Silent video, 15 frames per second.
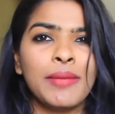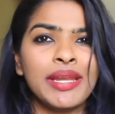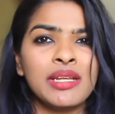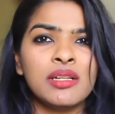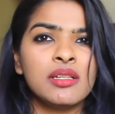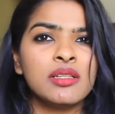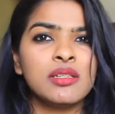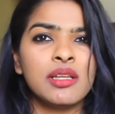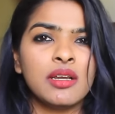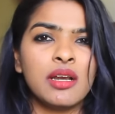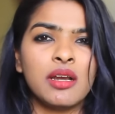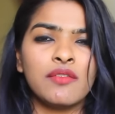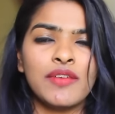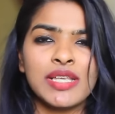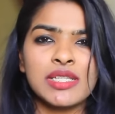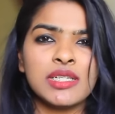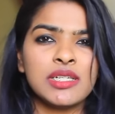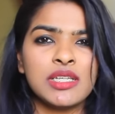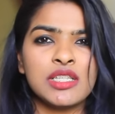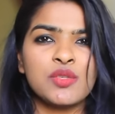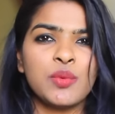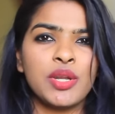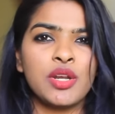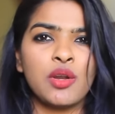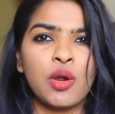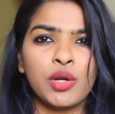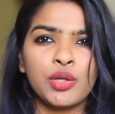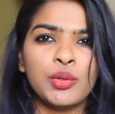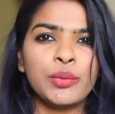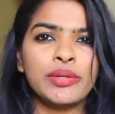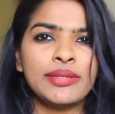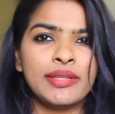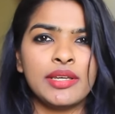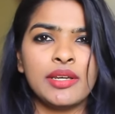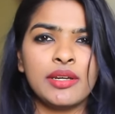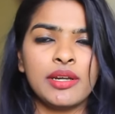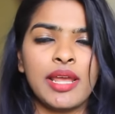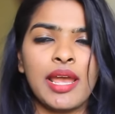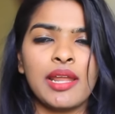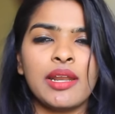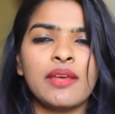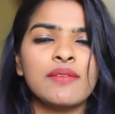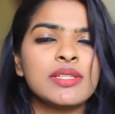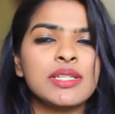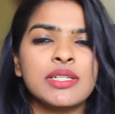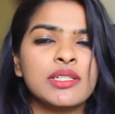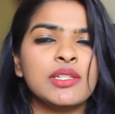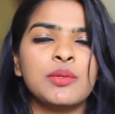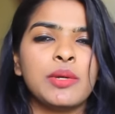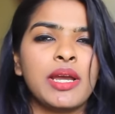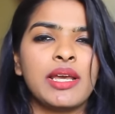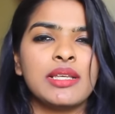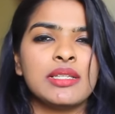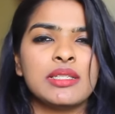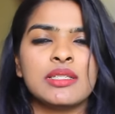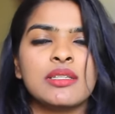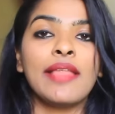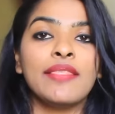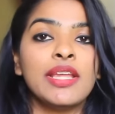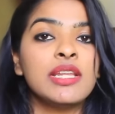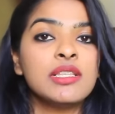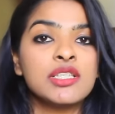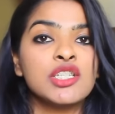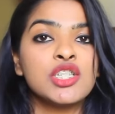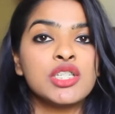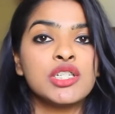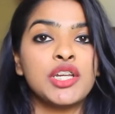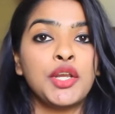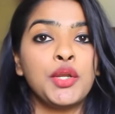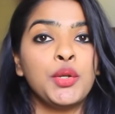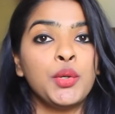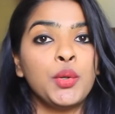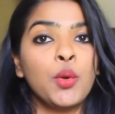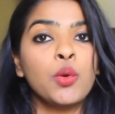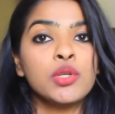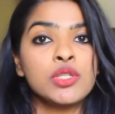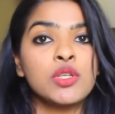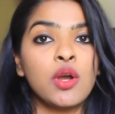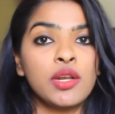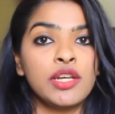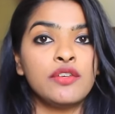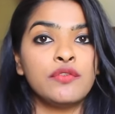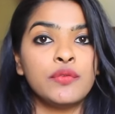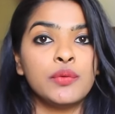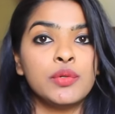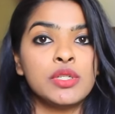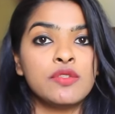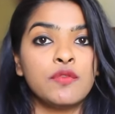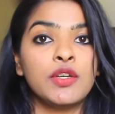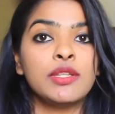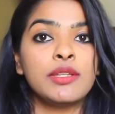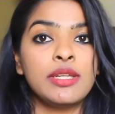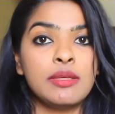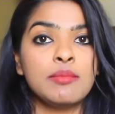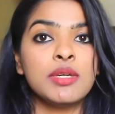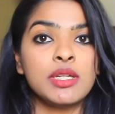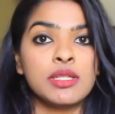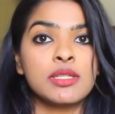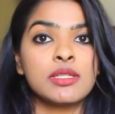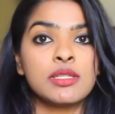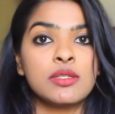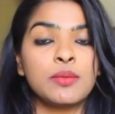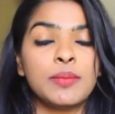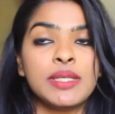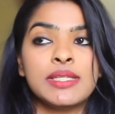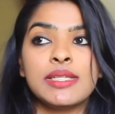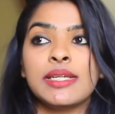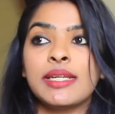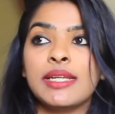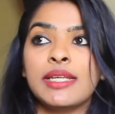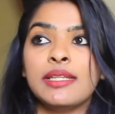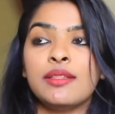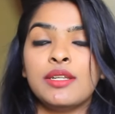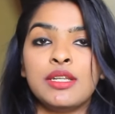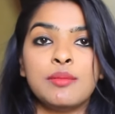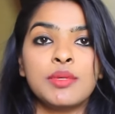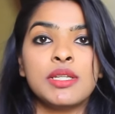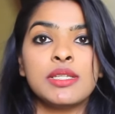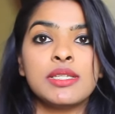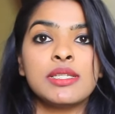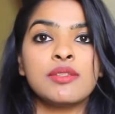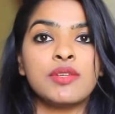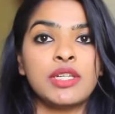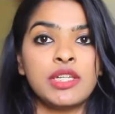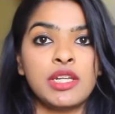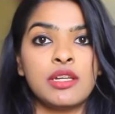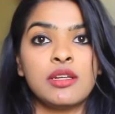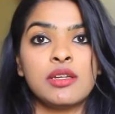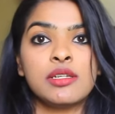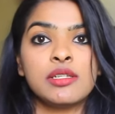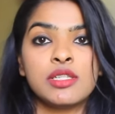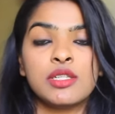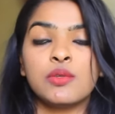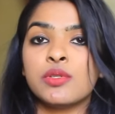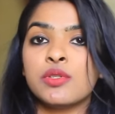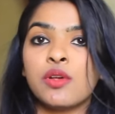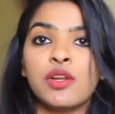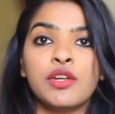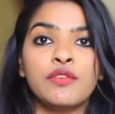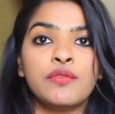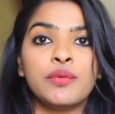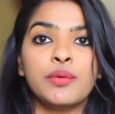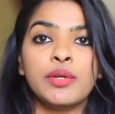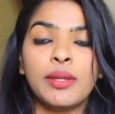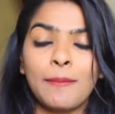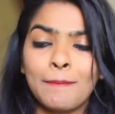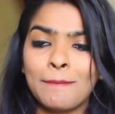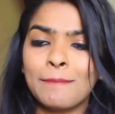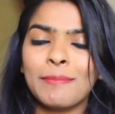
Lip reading: medical facilities were not good there, and I was little, you guys. And then he suggested no solid foods for 3 months. So basically 3 months retainers, no solid food.